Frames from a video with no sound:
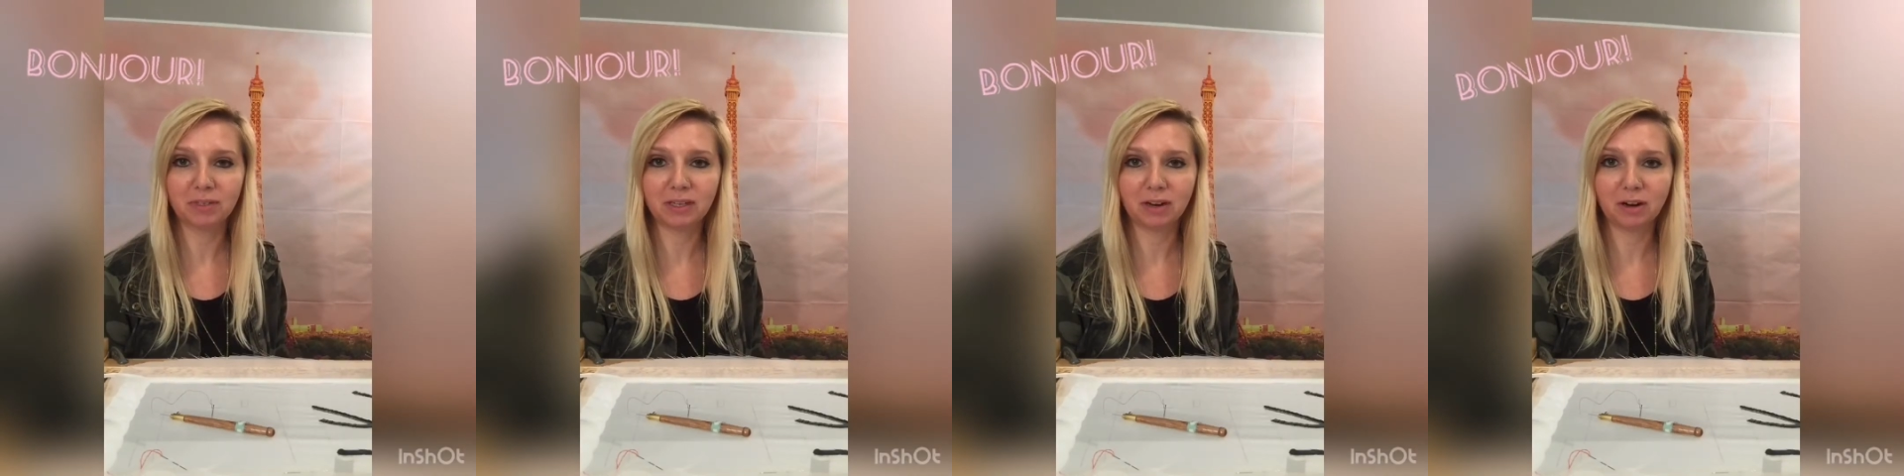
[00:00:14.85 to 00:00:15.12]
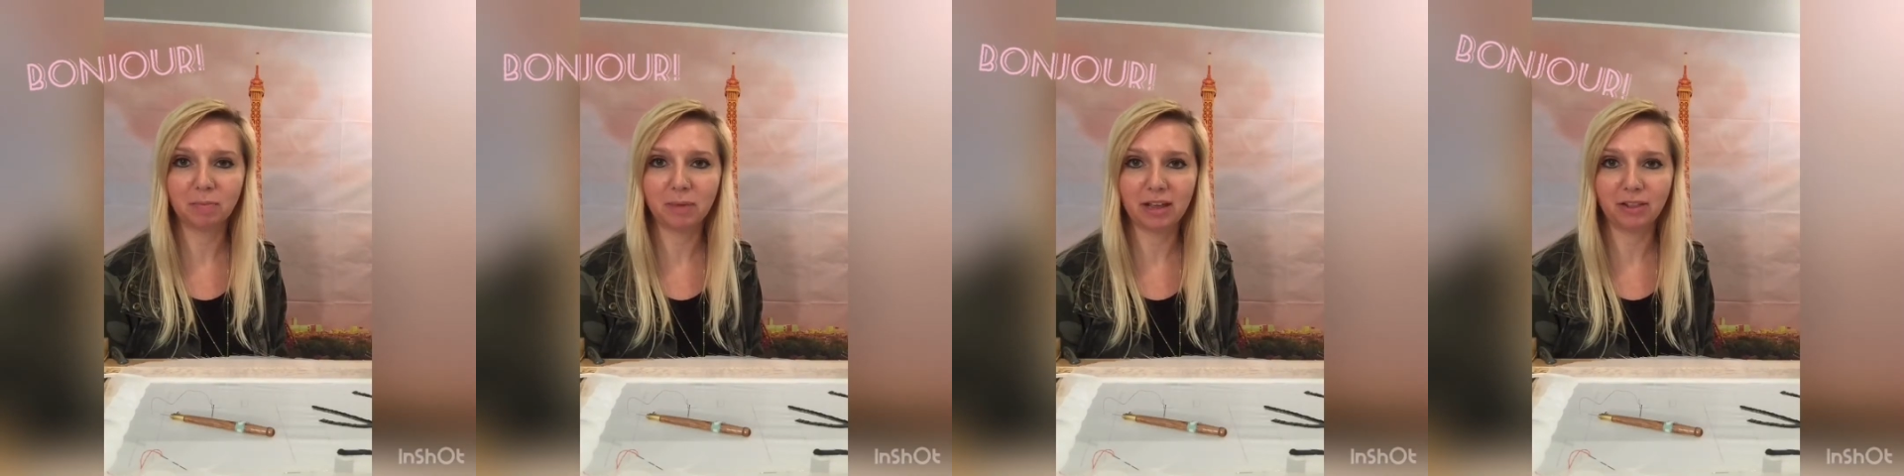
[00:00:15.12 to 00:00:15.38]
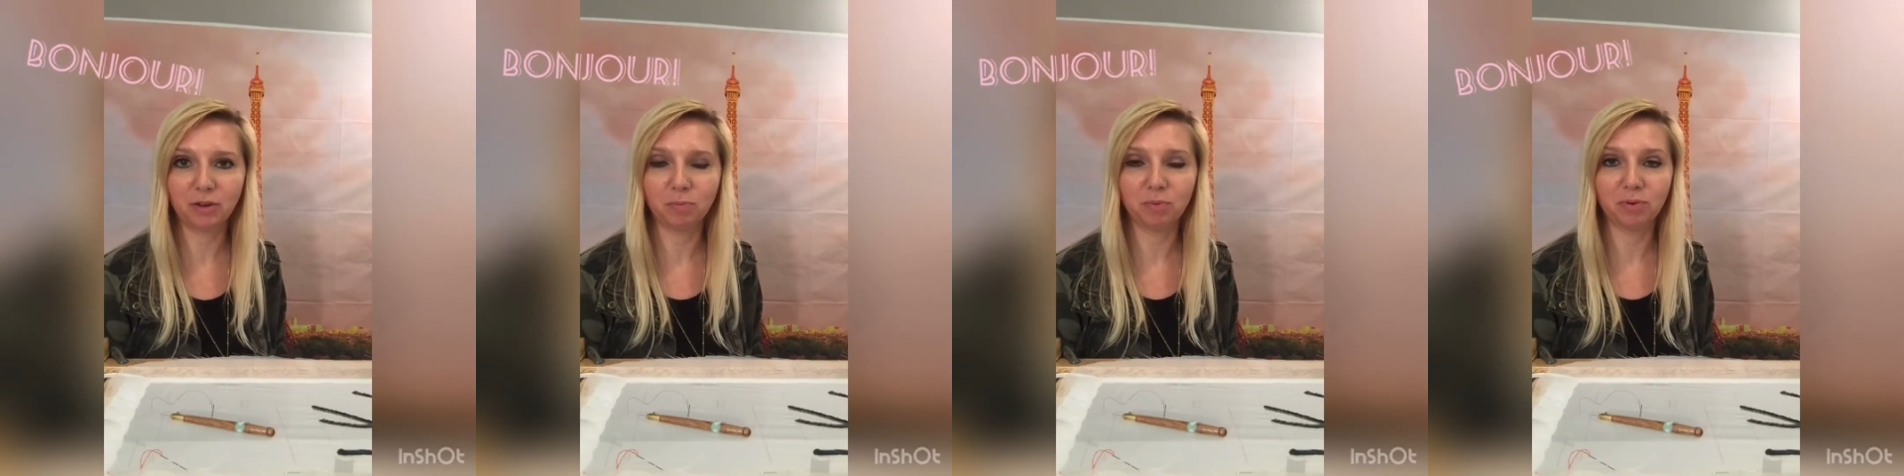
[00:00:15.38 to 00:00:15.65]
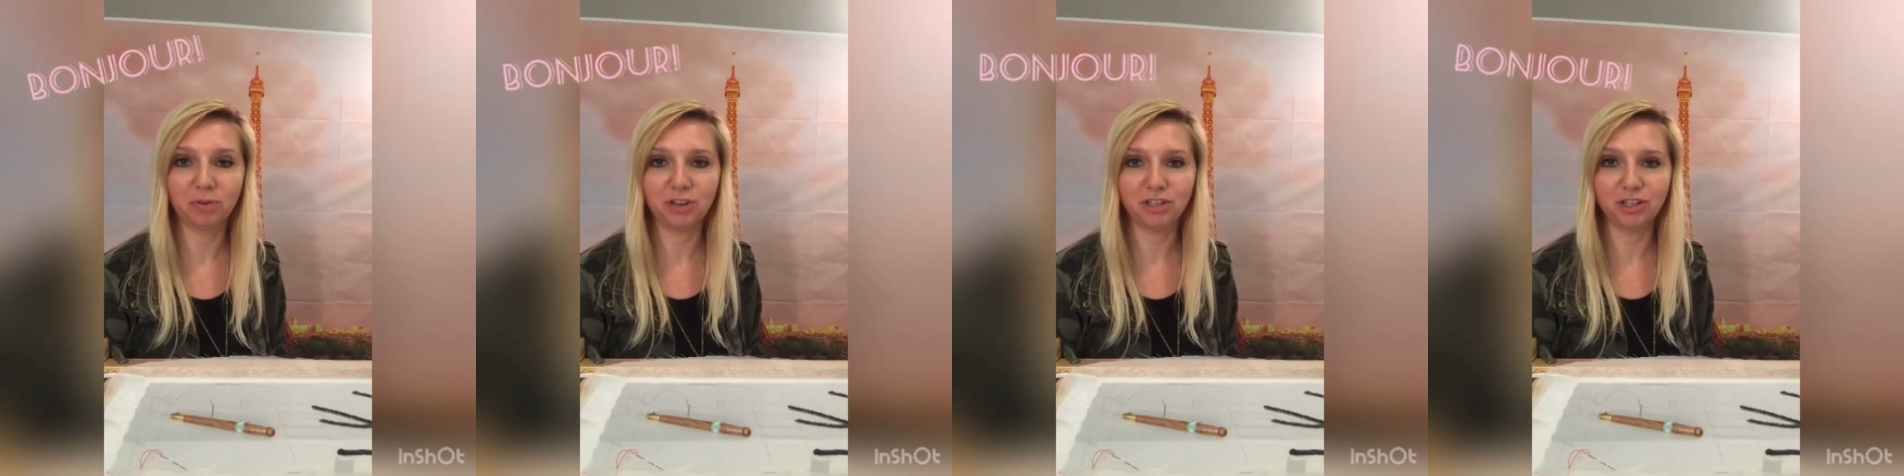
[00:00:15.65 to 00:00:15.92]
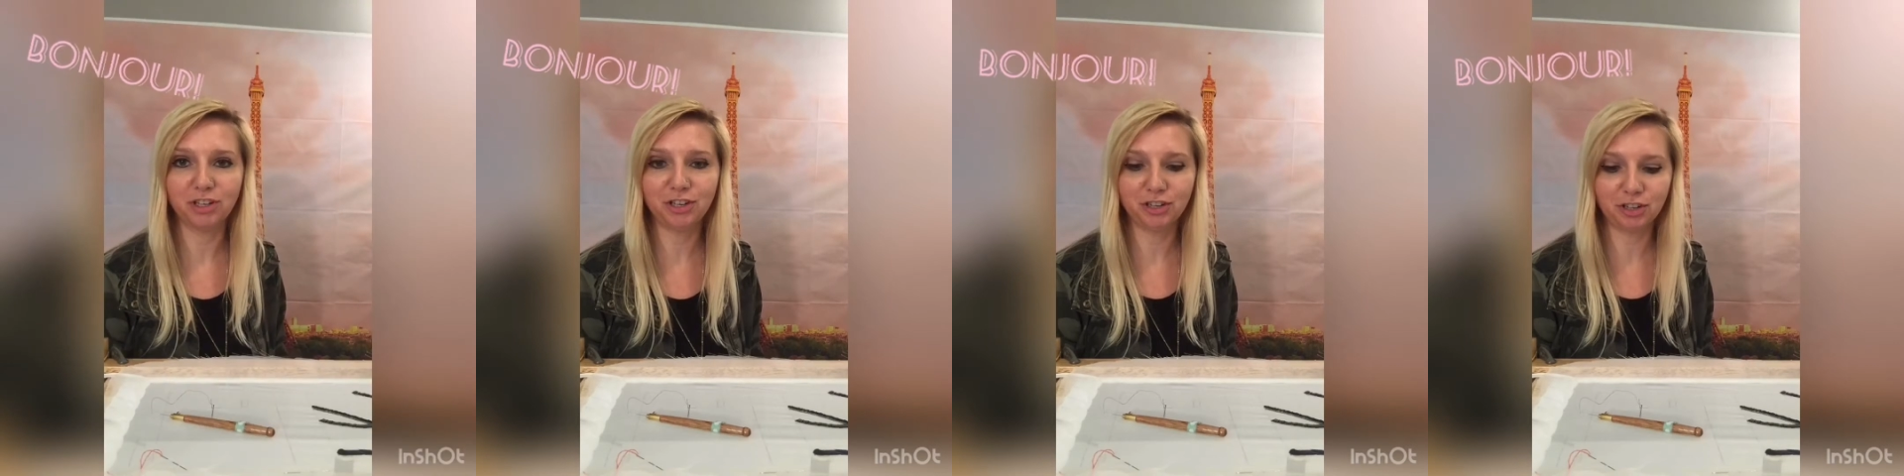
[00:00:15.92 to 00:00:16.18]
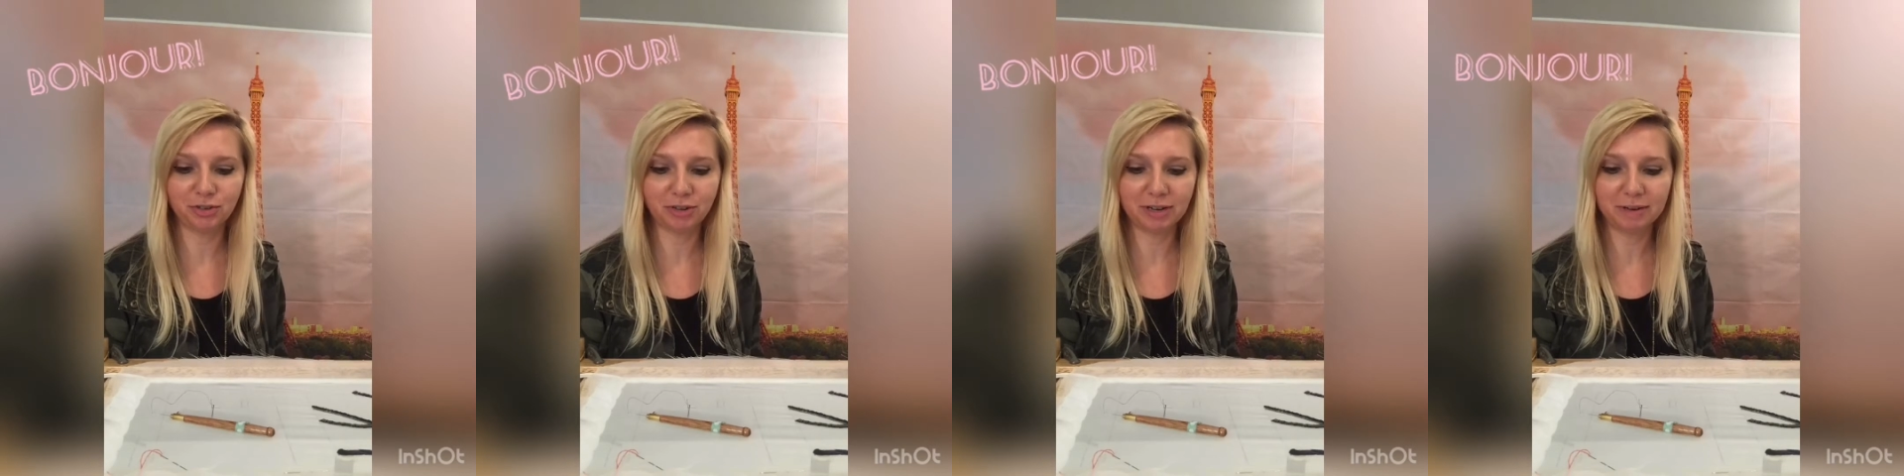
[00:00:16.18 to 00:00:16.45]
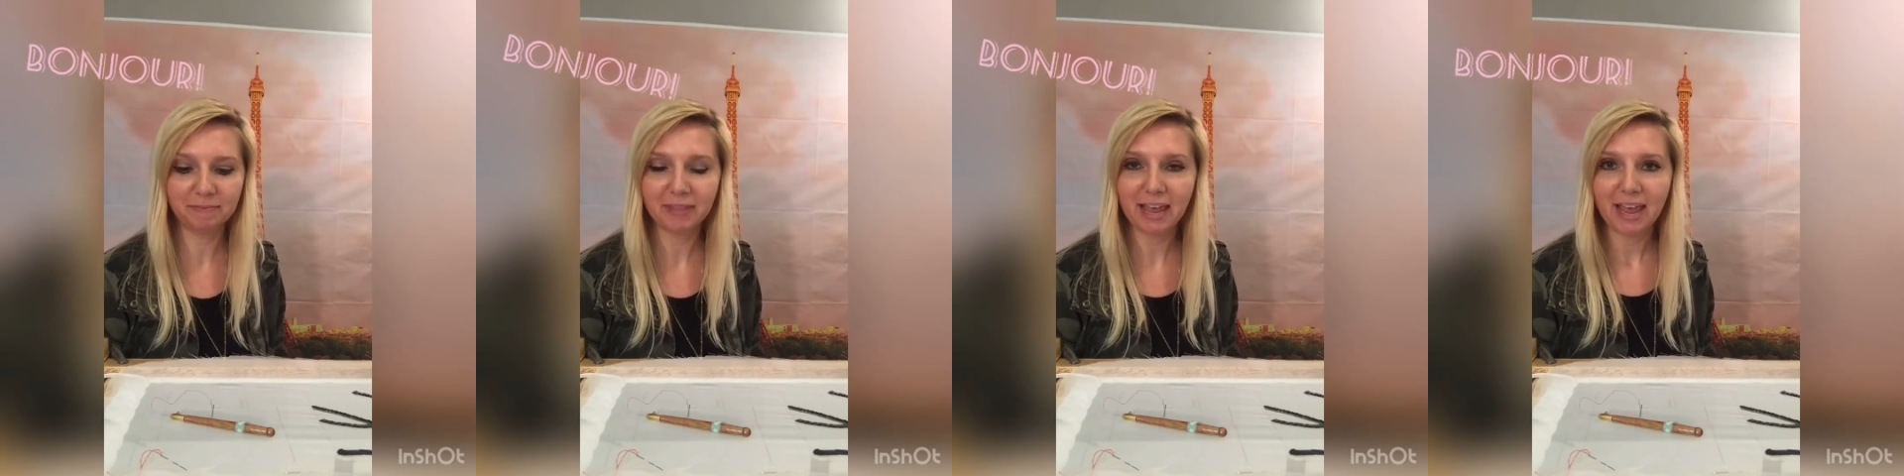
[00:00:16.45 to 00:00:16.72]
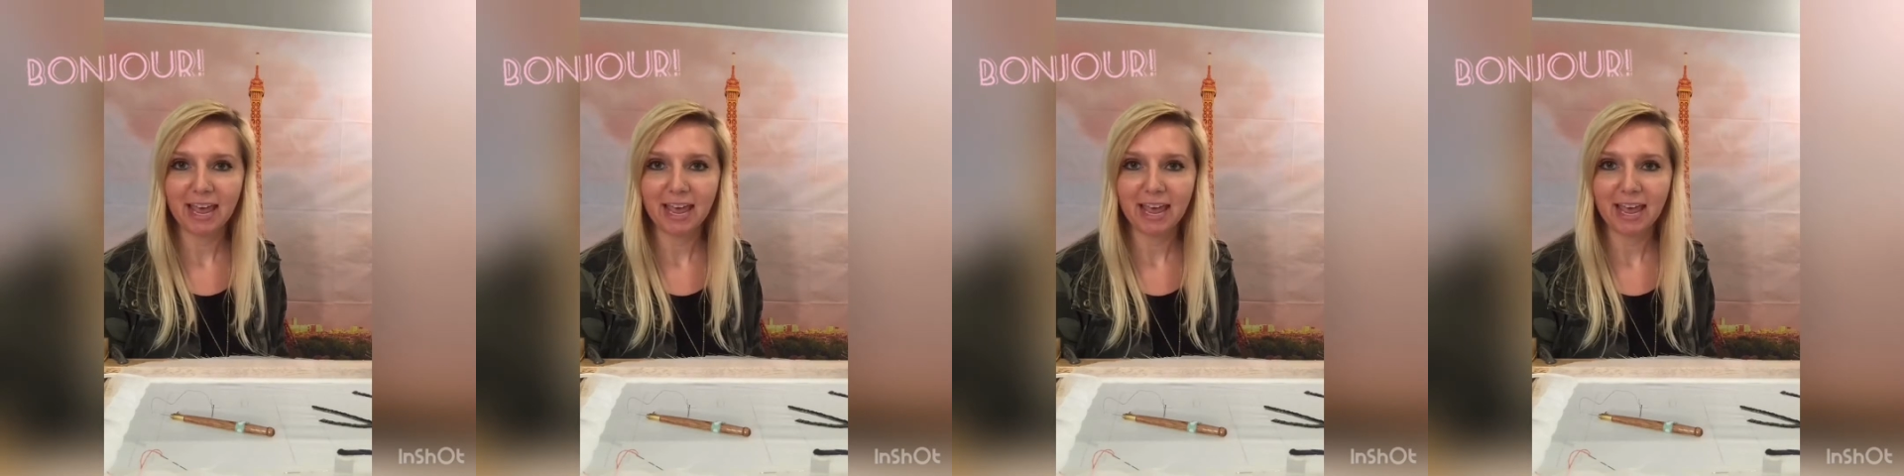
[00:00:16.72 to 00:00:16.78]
Sarah Palo Parisian Couture,